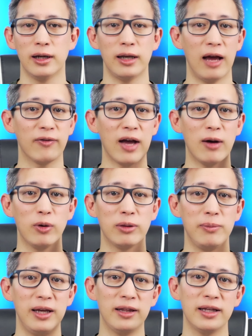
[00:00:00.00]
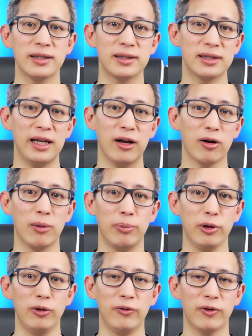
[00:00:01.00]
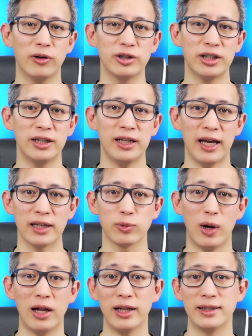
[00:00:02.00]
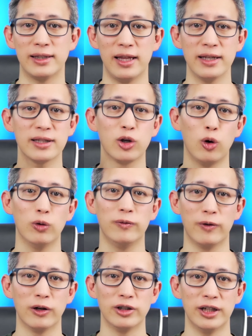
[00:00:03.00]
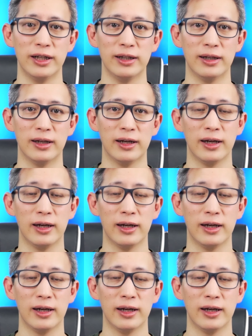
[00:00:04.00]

Now I've got with me this Sierra Blue version as well as this gold version.